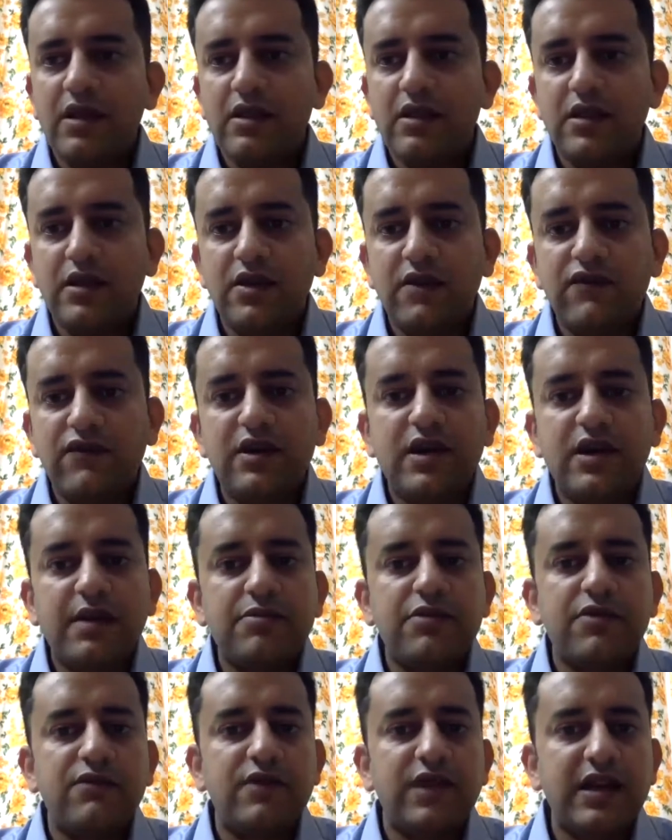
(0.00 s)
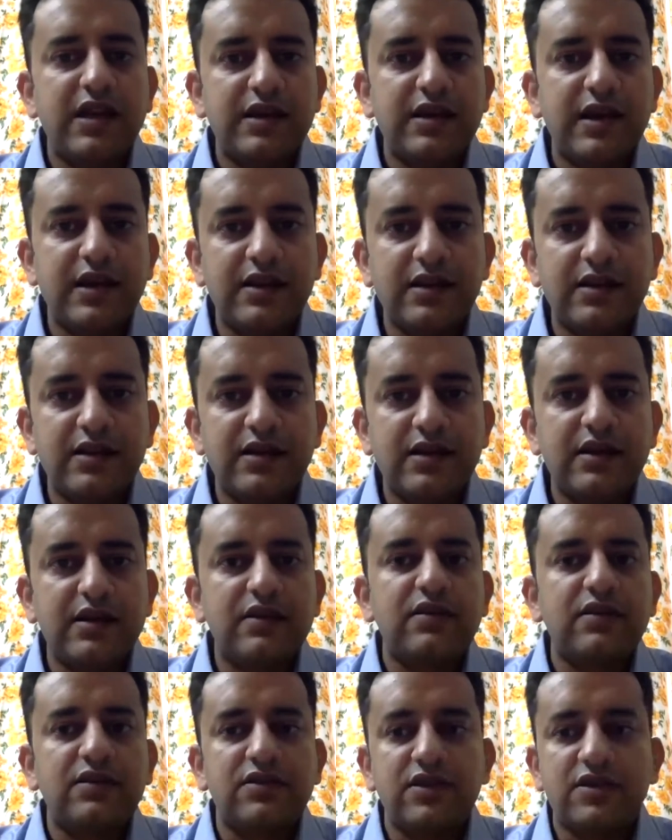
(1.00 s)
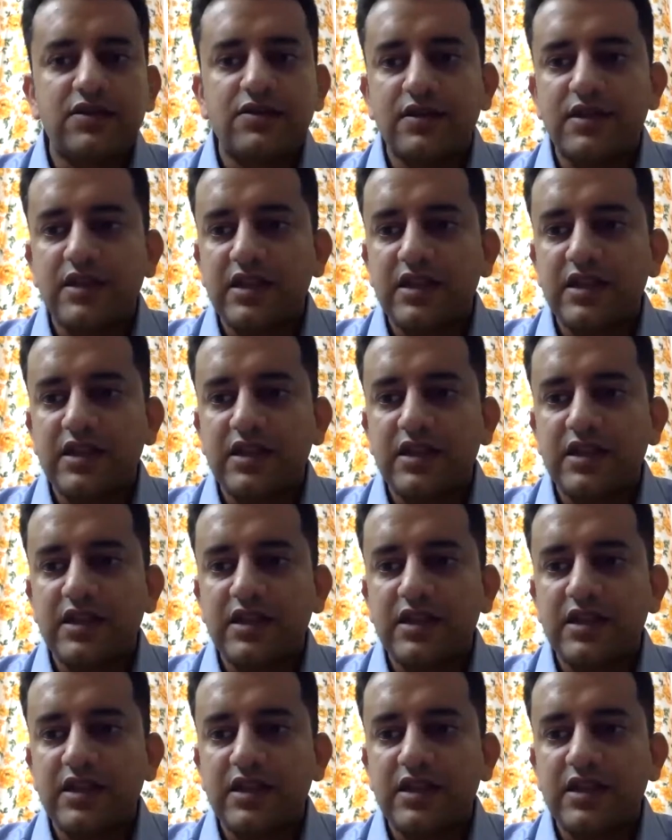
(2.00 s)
the different types of data analytics, etc.,